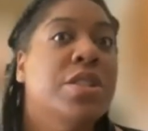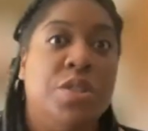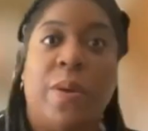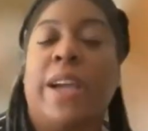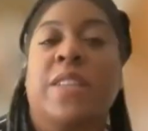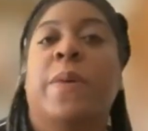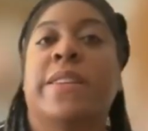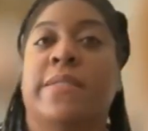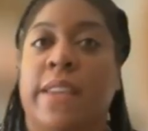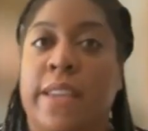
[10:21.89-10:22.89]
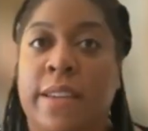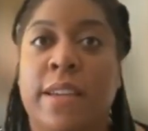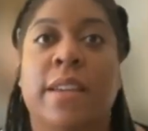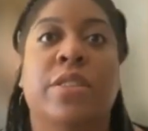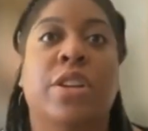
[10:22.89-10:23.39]
do XYZ.
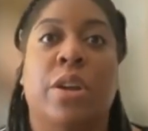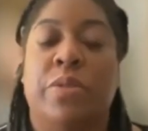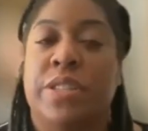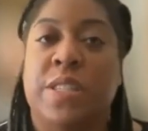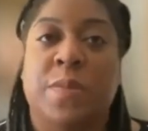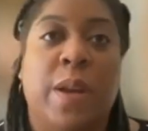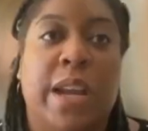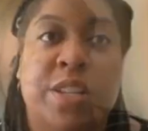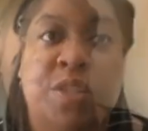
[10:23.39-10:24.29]
You know, this is what I